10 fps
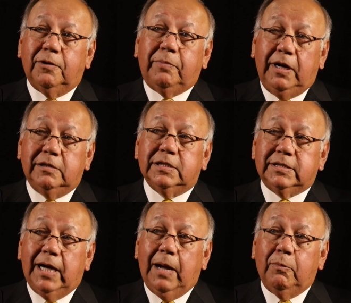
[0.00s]
appears a
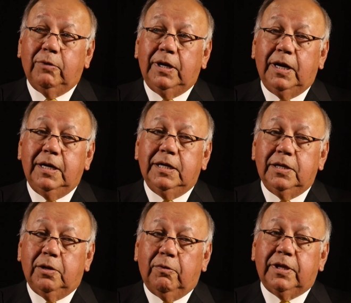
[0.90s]
time when
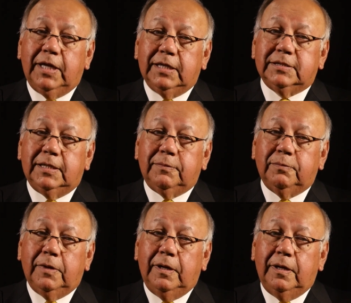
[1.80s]
there were things that
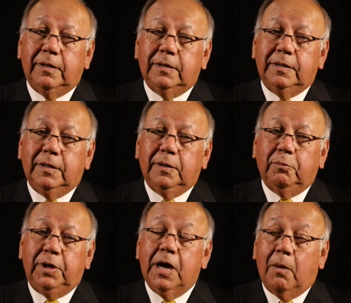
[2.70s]

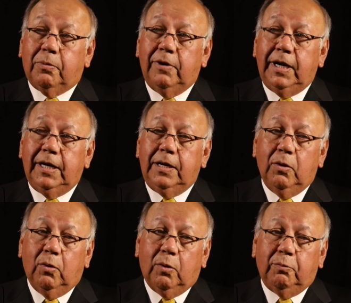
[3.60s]
we operated
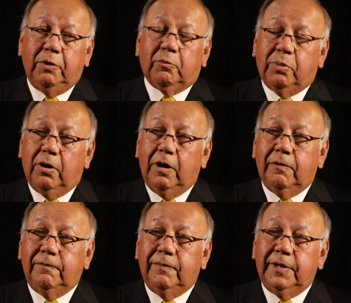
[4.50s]
or we were part
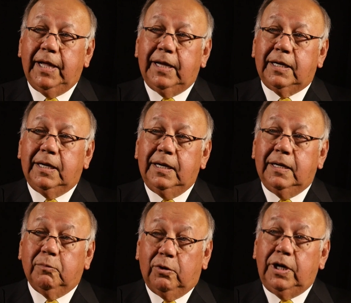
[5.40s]
of that
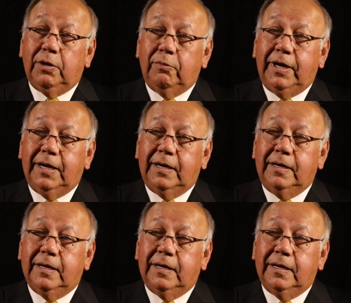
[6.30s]
were in the red.